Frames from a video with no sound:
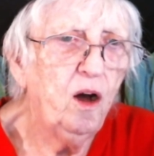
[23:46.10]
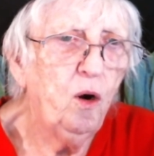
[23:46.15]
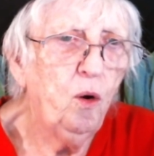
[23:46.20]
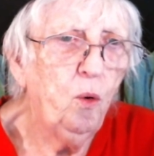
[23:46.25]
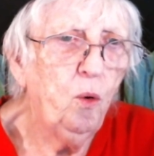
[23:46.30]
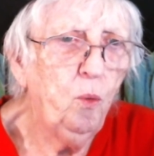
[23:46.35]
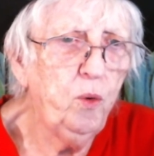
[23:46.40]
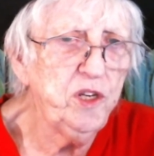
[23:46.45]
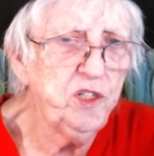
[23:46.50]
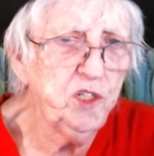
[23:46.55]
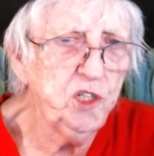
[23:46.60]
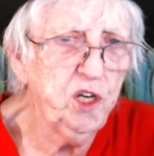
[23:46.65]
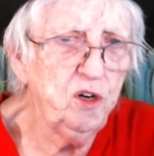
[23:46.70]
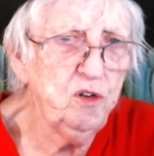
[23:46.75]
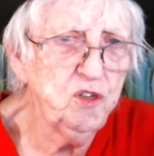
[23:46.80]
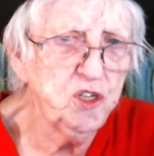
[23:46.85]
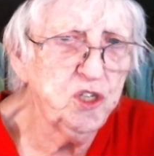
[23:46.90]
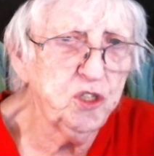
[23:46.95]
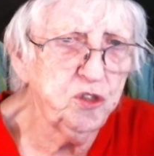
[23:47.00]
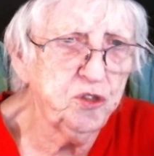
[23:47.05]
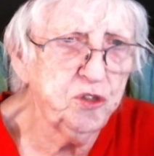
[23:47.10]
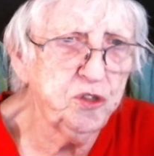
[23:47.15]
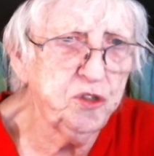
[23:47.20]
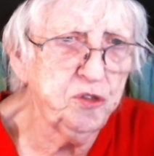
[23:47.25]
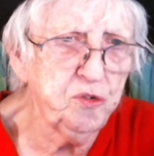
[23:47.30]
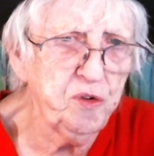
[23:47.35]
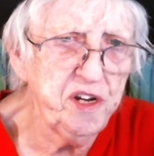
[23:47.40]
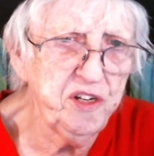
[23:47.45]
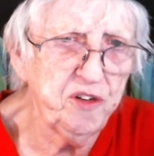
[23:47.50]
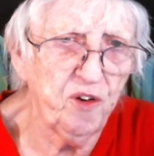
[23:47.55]
We chose
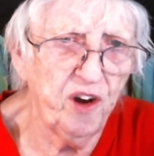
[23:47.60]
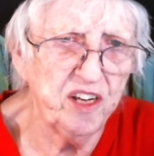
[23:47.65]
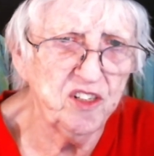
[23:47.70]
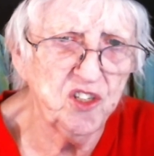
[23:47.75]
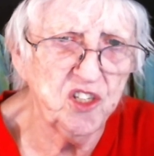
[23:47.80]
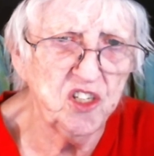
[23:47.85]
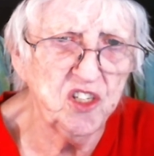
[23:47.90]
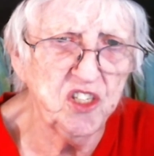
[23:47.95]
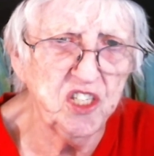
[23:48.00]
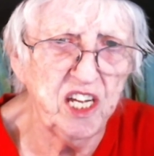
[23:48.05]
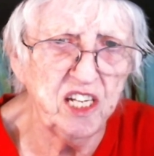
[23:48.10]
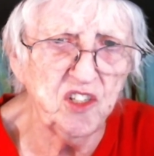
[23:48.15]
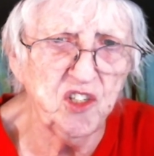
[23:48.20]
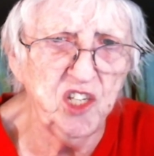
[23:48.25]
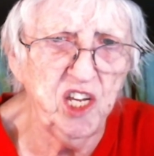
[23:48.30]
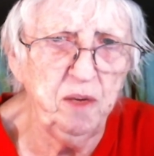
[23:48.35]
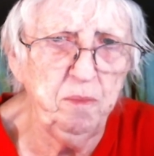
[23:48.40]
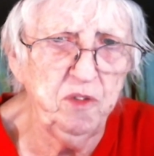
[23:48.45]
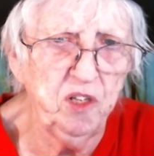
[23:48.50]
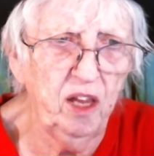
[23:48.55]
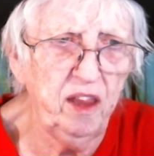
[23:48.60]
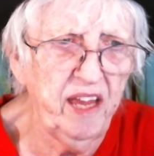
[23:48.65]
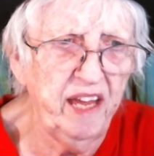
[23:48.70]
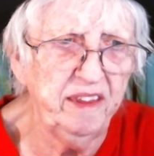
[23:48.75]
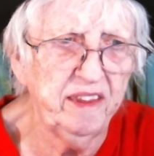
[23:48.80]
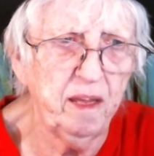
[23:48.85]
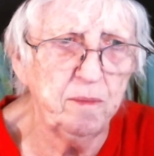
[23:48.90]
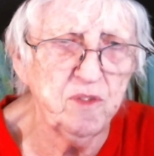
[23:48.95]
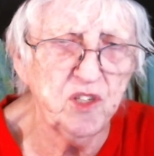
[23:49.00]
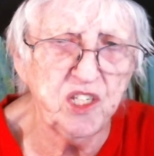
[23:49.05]
three dresses that seemed to
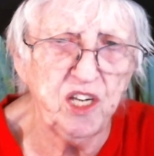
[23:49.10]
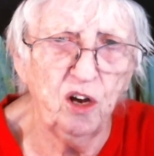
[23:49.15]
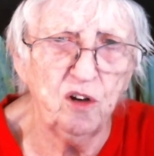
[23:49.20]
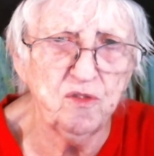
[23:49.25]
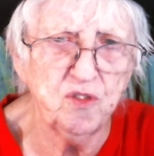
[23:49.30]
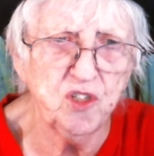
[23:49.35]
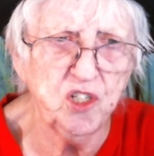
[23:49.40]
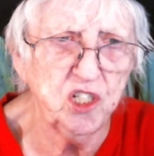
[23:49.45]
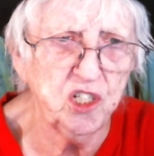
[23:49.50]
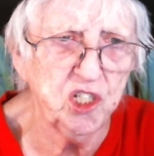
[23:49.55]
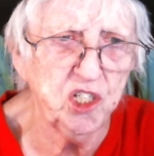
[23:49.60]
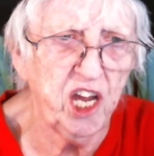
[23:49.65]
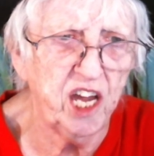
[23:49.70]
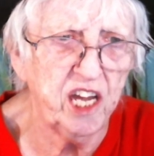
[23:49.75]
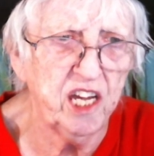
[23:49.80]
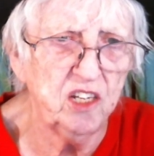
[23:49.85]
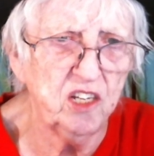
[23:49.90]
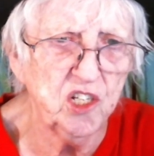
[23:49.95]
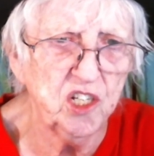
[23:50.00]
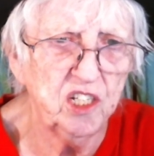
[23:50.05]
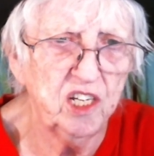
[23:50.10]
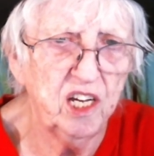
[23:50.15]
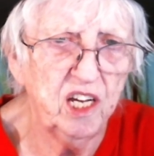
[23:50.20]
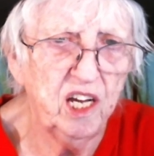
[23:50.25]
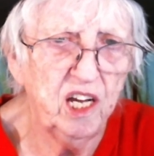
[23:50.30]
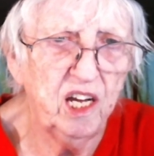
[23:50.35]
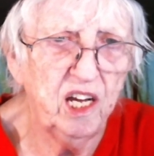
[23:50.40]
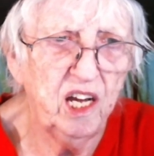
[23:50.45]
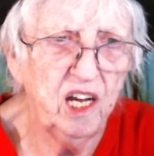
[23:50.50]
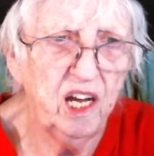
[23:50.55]
lend themselves to change,
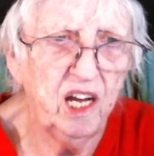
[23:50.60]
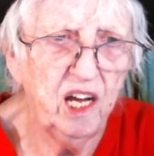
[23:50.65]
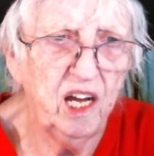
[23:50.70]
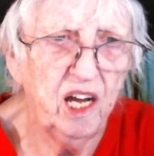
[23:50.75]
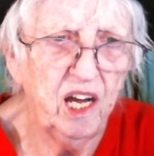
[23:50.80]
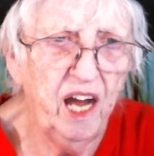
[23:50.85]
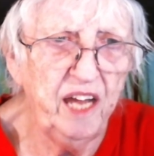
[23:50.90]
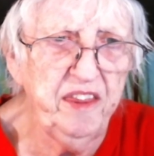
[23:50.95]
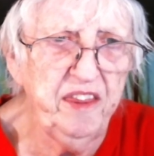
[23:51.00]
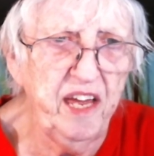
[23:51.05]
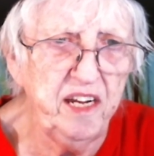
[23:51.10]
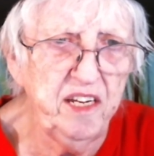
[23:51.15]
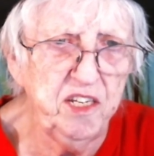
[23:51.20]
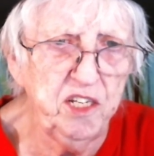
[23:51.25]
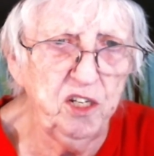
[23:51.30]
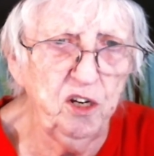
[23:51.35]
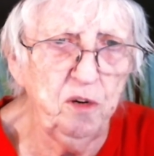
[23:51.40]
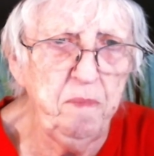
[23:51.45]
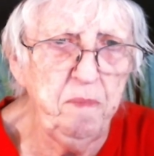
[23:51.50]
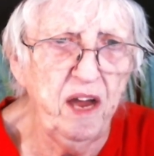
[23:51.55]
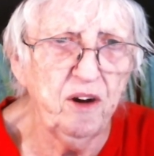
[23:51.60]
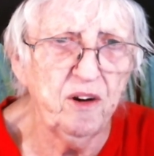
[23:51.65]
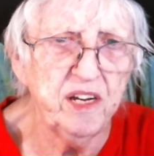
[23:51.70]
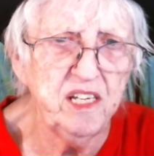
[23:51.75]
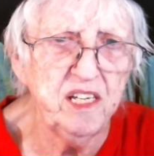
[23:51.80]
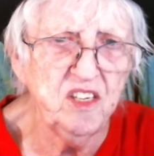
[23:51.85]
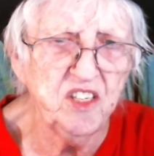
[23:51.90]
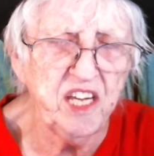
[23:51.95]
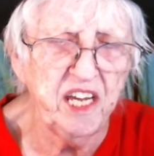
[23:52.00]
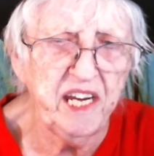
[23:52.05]
and then dear
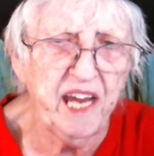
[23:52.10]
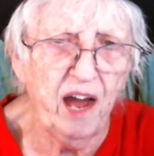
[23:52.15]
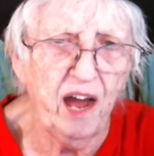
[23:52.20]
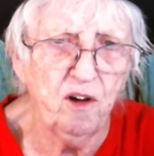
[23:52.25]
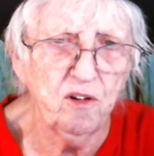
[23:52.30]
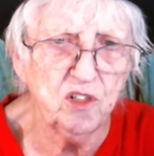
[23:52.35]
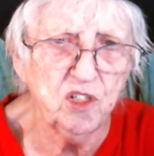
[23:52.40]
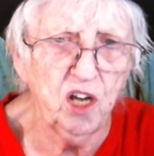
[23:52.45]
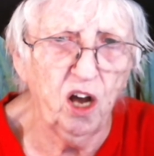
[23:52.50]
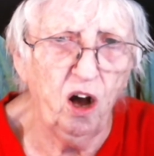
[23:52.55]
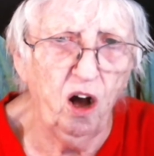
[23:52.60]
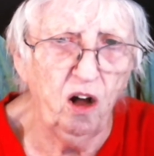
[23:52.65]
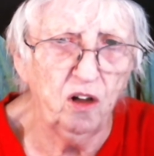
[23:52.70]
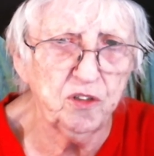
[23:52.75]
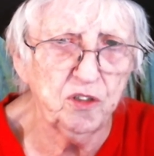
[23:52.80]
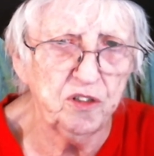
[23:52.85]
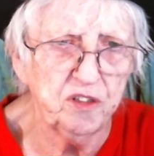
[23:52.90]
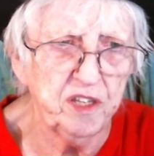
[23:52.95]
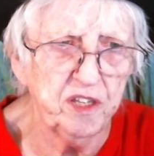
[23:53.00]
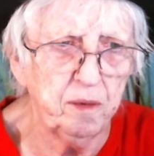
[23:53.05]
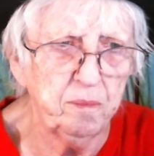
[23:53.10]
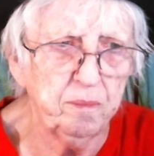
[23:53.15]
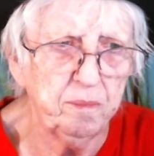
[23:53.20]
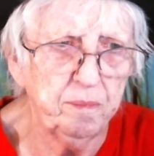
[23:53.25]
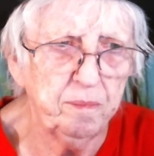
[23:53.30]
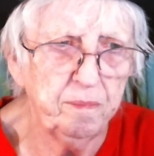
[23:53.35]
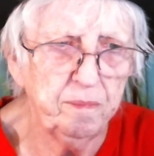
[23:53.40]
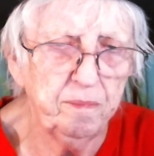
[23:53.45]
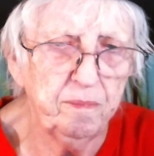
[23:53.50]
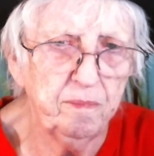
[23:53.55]
Mary set out to alter them.
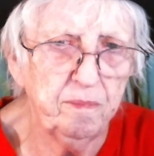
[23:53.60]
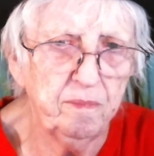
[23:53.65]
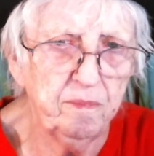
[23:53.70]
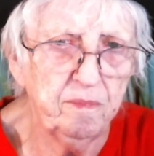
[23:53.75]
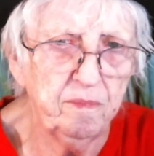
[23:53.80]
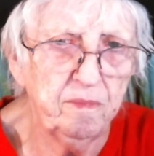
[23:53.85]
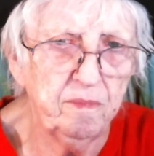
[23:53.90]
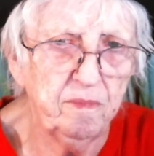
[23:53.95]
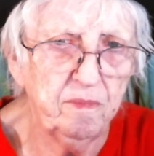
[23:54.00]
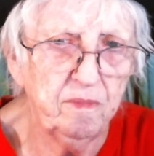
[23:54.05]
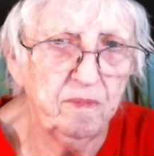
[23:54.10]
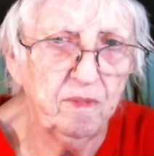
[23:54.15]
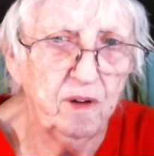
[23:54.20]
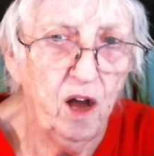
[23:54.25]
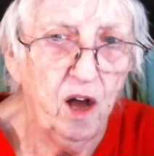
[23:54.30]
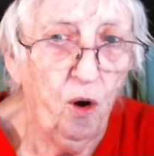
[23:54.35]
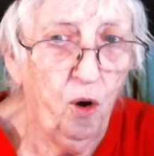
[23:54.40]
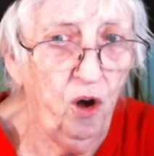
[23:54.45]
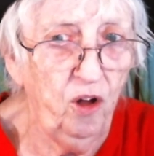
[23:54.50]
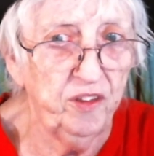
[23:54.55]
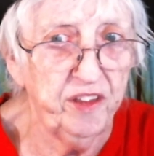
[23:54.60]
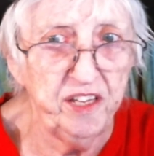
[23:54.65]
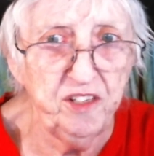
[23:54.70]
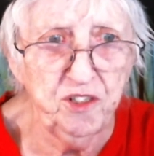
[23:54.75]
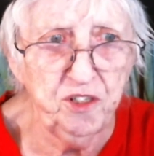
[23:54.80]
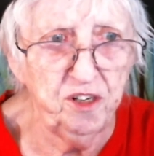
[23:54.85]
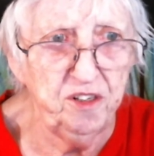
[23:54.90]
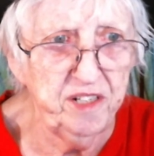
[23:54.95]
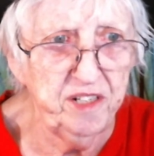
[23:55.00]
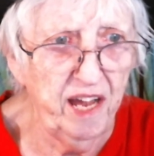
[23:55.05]
Well, they
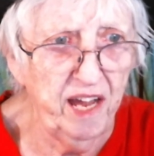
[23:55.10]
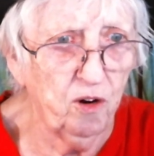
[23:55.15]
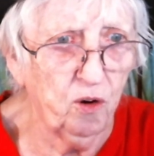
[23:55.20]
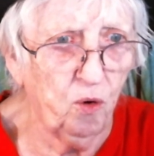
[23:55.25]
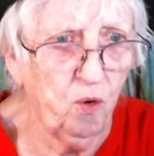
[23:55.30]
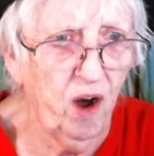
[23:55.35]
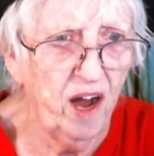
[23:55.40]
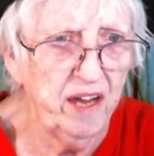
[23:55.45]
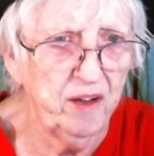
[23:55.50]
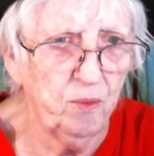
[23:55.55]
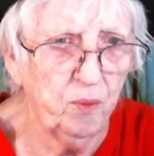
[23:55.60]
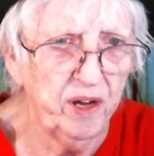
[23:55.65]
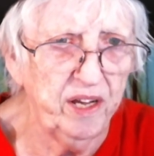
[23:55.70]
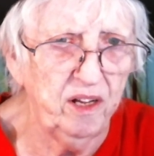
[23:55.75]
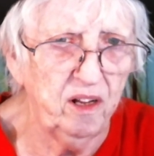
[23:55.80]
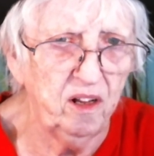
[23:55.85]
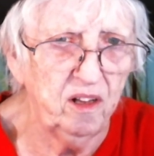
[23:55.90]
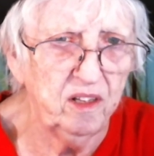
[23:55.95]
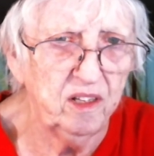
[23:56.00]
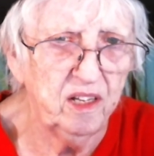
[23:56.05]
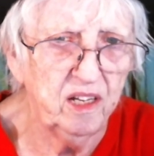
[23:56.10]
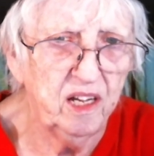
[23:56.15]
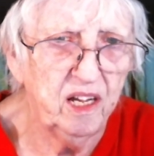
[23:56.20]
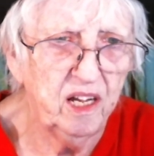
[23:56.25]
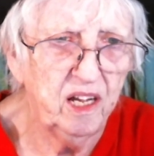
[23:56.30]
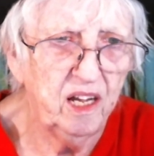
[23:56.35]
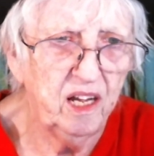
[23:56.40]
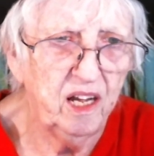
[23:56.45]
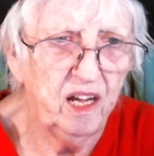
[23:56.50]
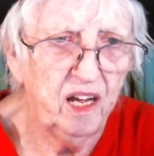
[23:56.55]
turned out quite well,
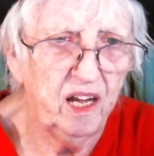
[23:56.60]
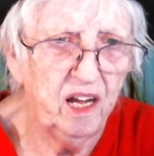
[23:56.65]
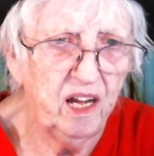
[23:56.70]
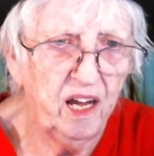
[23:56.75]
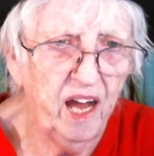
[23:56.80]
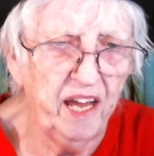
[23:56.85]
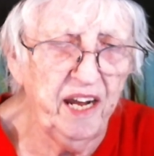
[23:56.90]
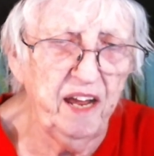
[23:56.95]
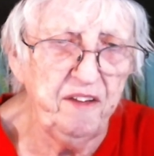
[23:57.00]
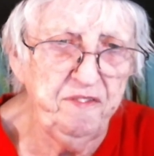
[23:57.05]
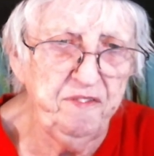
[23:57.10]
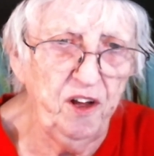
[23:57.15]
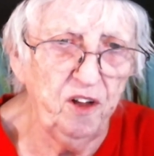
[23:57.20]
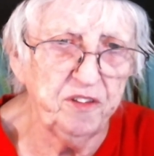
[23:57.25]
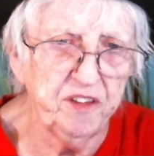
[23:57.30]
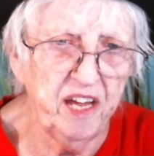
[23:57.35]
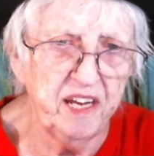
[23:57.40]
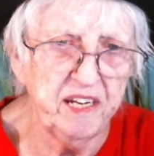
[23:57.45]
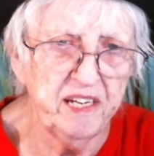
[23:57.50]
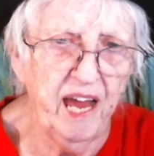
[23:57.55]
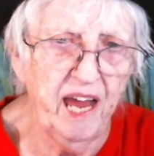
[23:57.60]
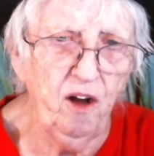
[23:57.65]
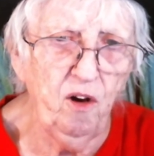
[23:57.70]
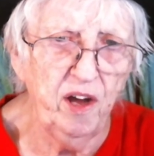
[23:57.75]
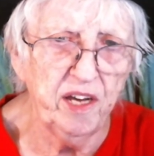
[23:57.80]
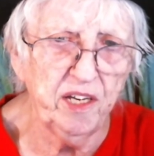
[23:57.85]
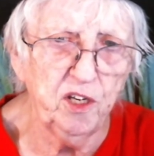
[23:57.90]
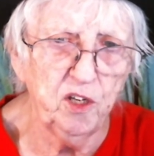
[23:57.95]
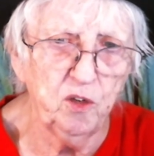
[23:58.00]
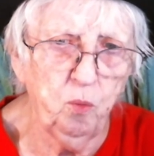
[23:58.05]
and I felt that now
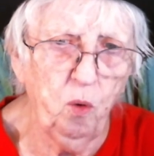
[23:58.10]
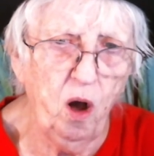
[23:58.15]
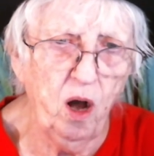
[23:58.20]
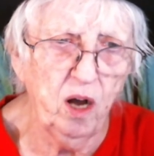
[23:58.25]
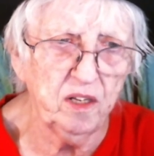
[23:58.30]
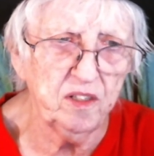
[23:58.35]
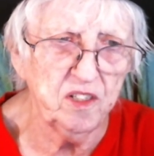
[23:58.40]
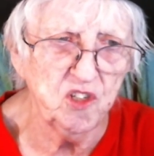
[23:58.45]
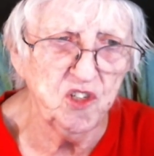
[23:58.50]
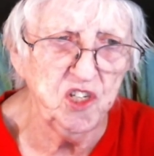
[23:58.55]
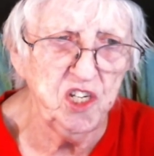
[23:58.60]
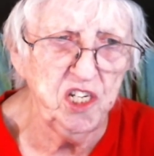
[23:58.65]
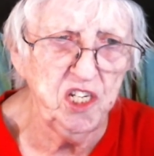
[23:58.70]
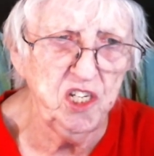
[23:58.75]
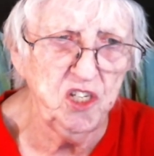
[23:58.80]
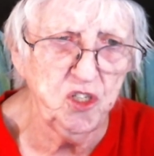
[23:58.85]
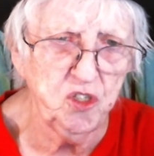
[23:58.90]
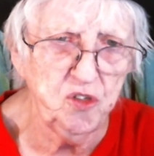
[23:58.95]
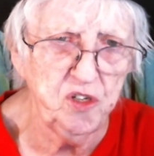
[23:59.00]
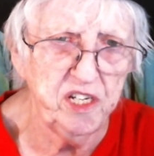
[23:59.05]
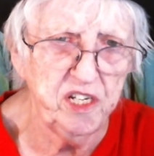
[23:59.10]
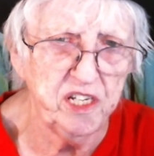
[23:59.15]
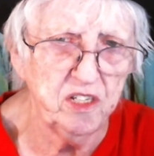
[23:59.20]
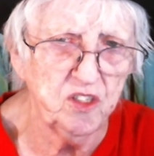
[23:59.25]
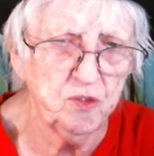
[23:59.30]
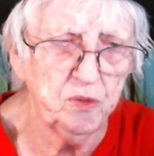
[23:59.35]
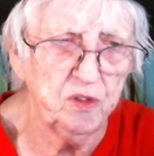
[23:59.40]
I could walk the city streets